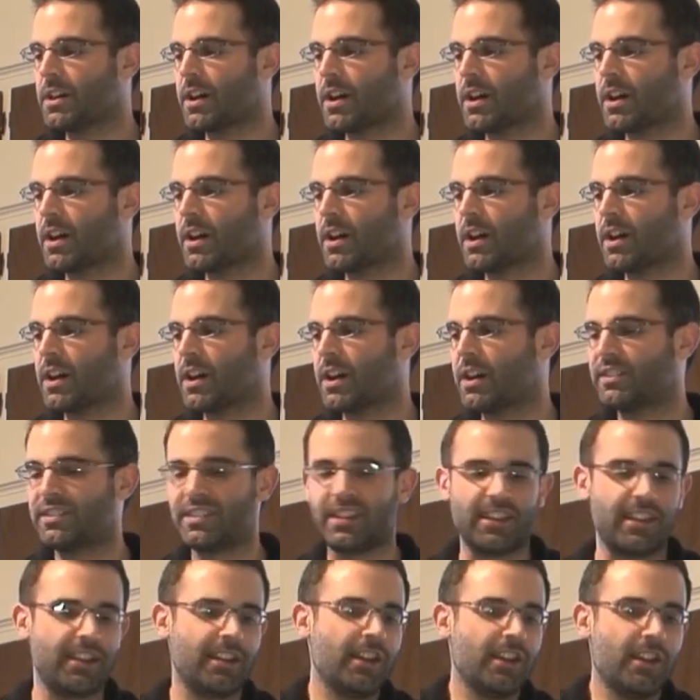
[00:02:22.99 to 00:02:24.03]

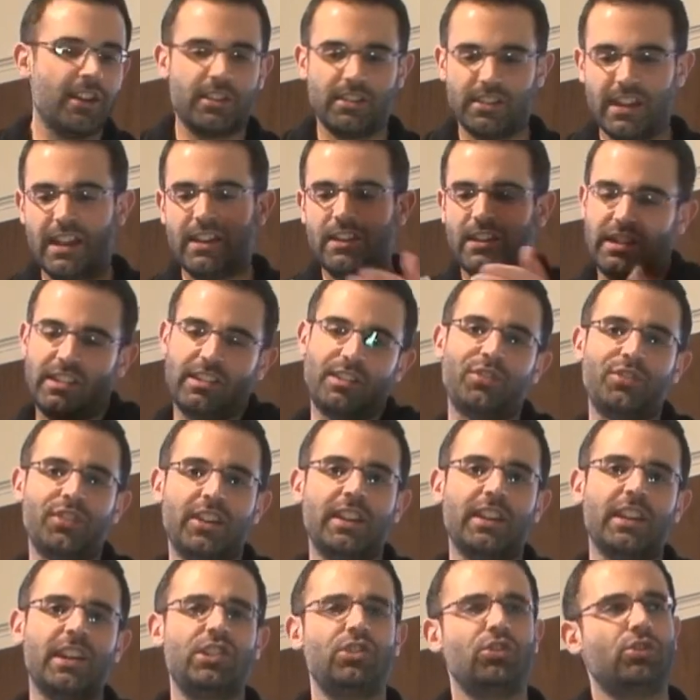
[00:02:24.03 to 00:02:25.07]
then it's
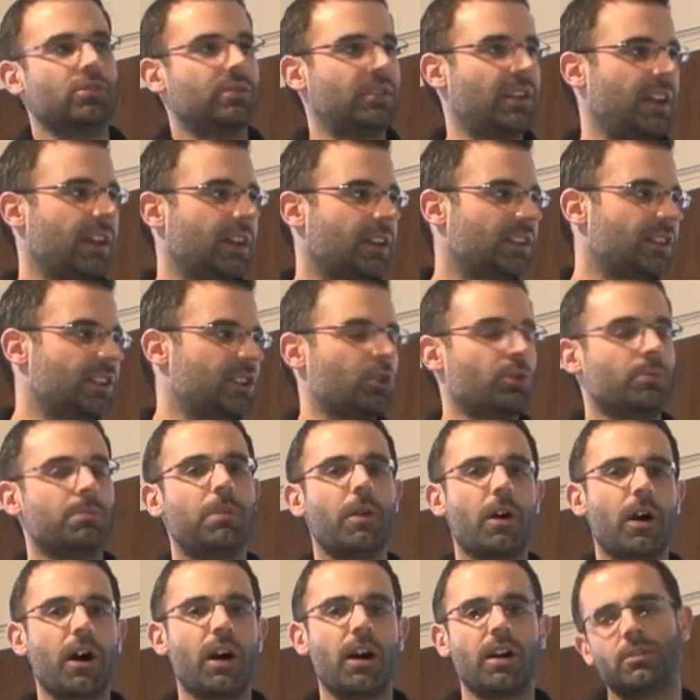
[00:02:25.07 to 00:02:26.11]
finished, you take a little
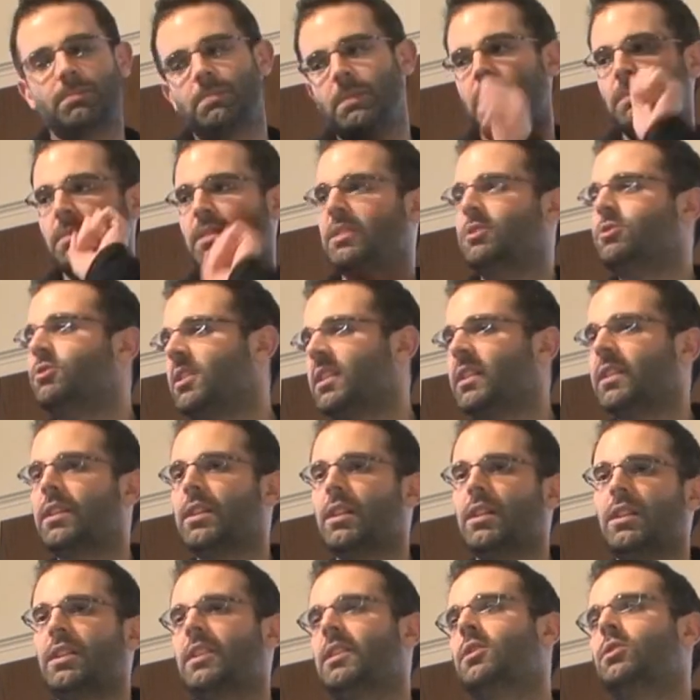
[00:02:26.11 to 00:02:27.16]
pause, maybe drink
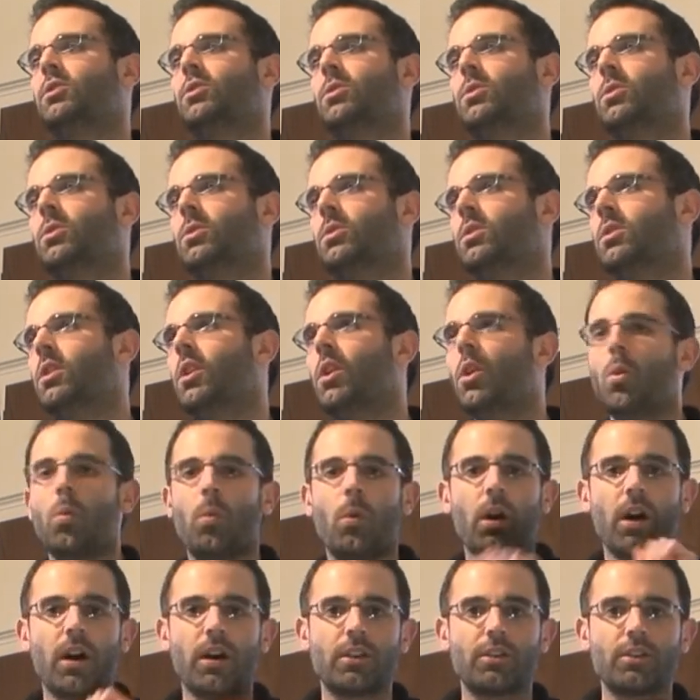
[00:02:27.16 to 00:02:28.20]
a little
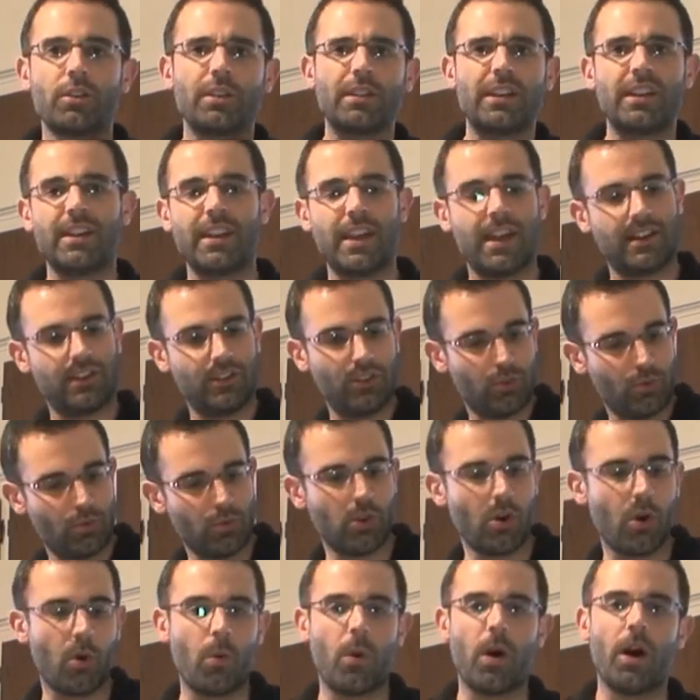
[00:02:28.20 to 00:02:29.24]
water, and then you
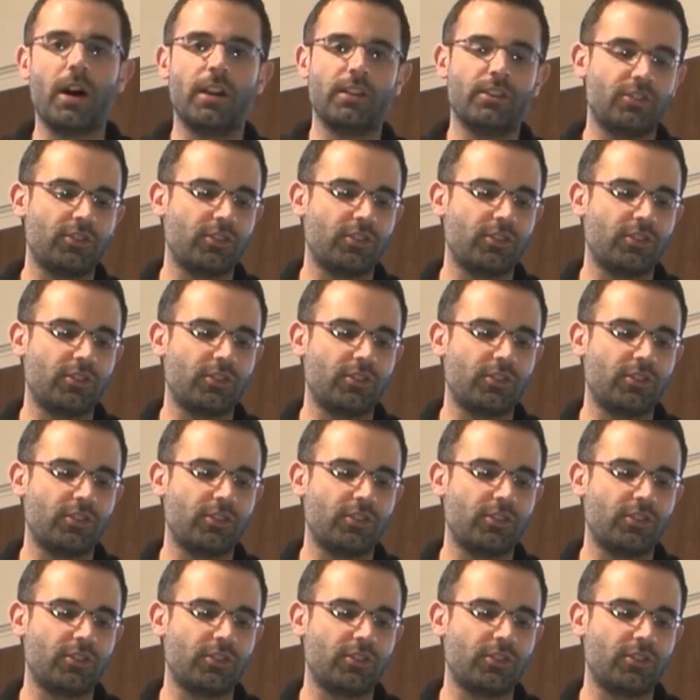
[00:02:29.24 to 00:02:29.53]
go on.